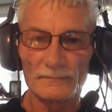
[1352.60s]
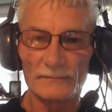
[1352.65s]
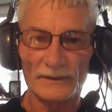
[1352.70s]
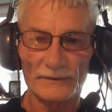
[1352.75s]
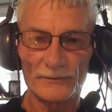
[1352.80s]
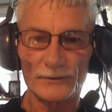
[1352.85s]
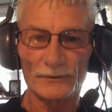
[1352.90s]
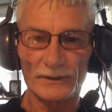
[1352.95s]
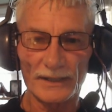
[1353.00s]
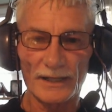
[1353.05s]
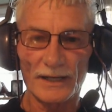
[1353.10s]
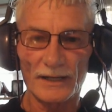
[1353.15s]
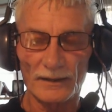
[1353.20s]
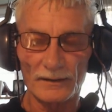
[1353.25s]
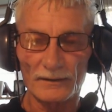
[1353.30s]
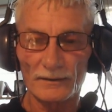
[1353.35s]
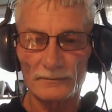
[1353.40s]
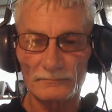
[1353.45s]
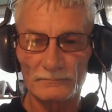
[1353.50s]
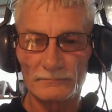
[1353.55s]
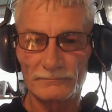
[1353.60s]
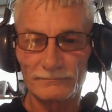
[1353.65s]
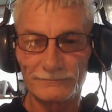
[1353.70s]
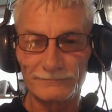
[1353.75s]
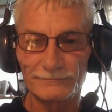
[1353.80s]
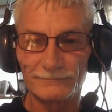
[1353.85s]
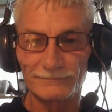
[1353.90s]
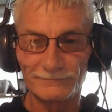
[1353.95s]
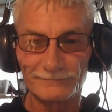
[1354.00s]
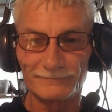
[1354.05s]
If you're in Canada.
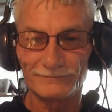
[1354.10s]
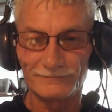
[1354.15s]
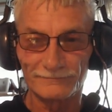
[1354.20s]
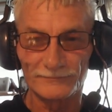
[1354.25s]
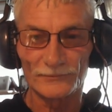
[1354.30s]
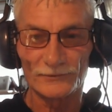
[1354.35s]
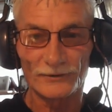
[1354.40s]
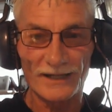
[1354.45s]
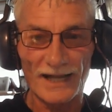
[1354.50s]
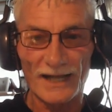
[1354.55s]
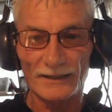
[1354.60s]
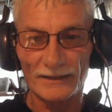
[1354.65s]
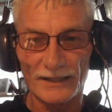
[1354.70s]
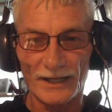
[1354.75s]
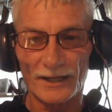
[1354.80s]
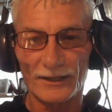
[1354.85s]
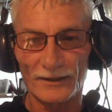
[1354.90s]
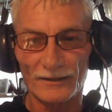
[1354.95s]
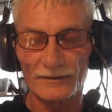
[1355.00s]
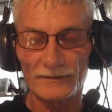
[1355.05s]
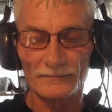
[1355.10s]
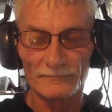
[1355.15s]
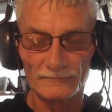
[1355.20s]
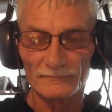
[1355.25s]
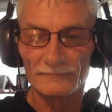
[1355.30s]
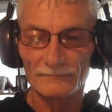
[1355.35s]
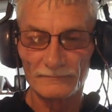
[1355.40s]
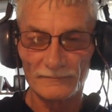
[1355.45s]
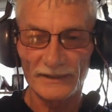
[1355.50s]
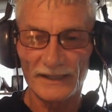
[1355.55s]
We're at Canada.
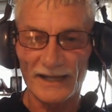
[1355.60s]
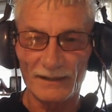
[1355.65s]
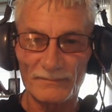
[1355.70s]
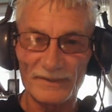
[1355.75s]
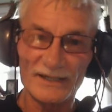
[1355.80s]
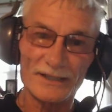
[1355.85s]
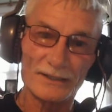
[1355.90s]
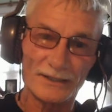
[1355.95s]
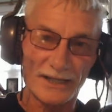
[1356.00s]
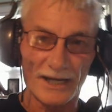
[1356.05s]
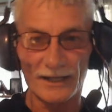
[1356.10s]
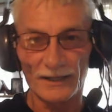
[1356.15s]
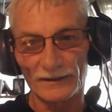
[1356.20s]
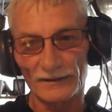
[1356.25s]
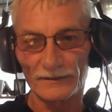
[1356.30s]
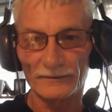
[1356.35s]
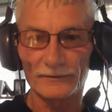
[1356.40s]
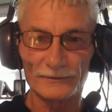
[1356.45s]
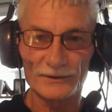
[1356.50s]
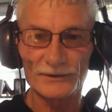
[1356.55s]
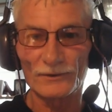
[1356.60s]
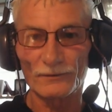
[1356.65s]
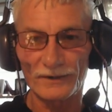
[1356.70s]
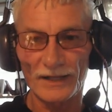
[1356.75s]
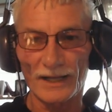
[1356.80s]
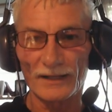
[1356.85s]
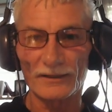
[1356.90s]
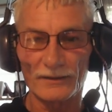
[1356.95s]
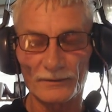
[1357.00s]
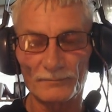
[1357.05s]
Can't be in Canada. There is no
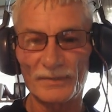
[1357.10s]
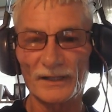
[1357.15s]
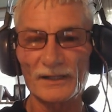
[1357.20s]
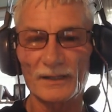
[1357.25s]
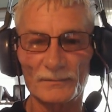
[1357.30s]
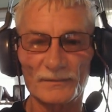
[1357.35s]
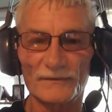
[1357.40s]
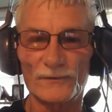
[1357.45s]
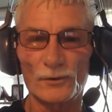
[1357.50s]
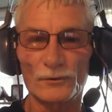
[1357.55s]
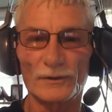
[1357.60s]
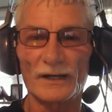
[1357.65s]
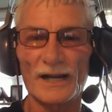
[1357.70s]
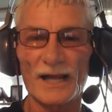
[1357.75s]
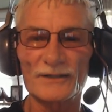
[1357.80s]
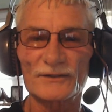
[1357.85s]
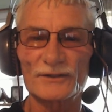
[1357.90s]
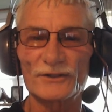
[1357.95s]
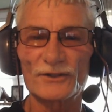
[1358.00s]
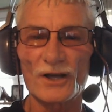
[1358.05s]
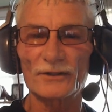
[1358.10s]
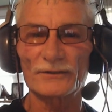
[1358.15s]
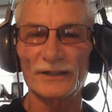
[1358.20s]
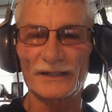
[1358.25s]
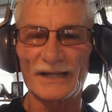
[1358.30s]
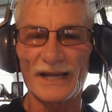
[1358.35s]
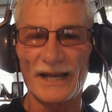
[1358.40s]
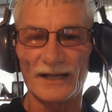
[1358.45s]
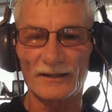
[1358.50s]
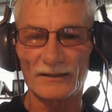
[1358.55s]
Canada. Pick up the phone and ask to talk
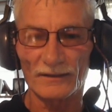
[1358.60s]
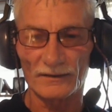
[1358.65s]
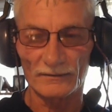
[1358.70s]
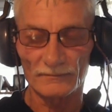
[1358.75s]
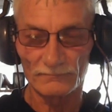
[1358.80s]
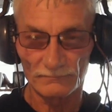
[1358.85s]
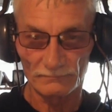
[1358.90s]
to Canada.